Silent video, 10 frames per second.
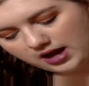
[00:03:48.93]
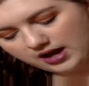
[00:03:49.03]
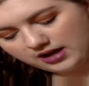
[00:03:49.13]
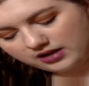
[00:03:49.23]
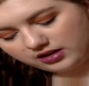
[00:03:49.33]

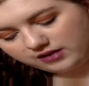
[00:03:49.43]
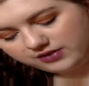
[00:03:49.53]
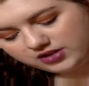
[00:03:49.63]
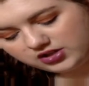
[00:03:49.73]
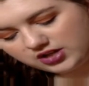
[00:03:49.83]
I love
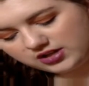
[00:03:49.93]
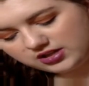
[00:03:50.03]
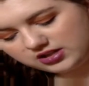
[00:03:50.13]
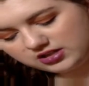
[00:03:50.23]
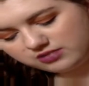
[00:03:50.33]
the shade.
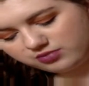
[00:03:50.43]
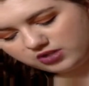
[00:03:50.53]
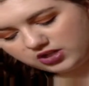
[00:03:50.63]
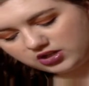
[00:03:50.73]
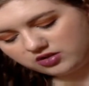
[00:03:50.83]
This is
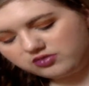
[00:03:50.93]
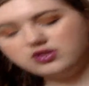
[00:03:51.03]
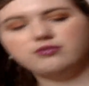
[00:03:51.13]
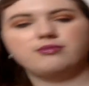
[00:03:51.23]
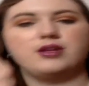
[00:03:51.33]
pretty new
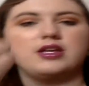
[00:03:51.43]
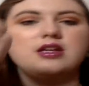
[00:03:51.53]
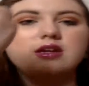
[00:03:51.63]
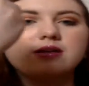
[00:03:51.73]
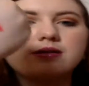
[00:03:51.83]
to
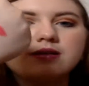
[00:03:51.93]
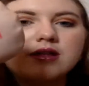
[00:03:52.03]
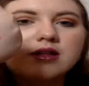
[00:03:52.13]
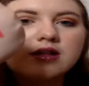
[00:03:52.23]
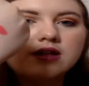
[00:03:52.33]
me,
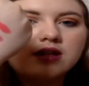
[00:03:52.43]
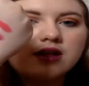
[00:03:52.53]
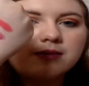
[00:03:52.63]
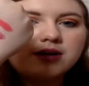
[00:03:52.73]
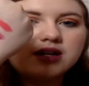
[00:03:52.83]

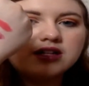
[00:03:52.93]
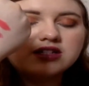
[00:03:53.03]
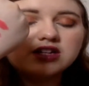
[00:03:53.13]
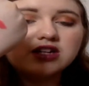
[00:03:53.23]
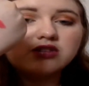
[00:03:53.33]
but
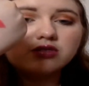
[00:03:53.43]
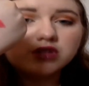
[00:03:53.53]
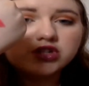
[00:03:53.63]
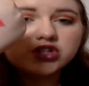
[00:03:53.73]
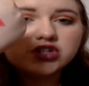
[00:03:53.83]
it's a
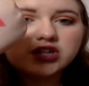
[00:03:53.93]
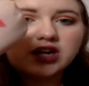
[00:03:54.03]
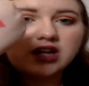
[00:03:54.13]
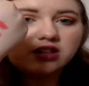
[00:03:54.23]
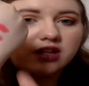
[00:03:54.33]
gorgeous shade.
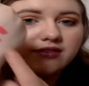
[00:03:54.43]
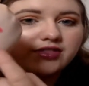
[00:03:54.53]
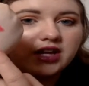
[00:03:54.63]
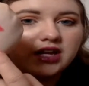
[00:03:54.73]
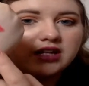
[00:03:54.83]
I
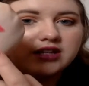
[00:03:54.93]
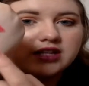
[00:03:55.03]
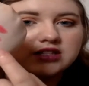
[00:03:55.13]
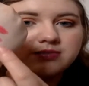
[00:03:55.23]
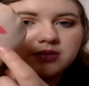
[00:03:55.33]
love that.
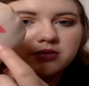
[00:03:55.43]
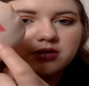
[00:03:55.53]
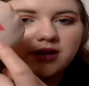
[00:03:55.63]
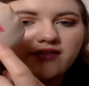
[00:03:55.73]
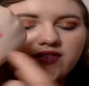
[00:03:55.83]
That's been
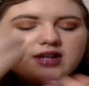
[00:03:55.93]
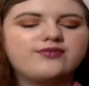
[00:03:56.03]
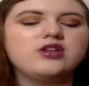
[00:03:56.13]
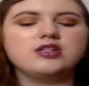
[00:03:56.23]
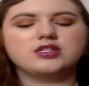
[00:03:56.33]
one of my
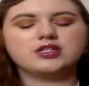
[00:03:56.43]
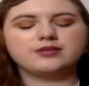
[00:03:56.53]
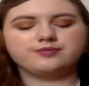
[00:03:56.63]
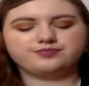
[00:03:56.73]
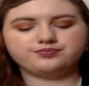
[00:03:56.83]

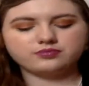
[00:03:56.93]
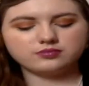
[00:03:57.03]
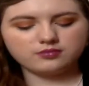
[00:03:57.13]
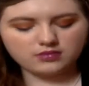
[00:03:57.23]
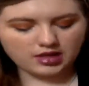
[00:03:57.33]
favorites.
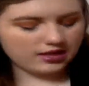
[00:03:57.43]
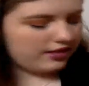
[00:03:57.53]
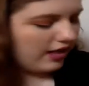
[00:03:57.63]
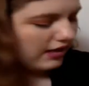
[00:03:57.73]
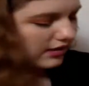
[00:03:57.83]

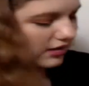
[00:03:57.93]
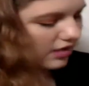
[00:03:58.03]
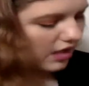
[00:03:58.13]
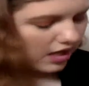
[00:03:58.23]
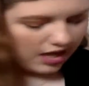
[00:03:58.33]
Next,
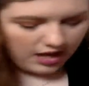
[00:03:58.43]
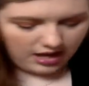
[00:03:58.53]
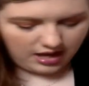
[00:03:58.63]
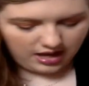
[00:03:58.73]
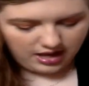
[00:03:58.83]

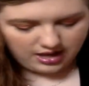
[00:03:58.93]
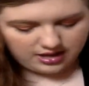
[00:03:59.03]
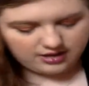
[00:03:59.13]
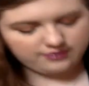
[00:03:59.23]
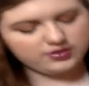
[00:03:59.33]
I
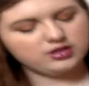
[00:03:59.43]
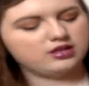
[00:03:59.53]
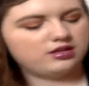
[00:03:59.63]
have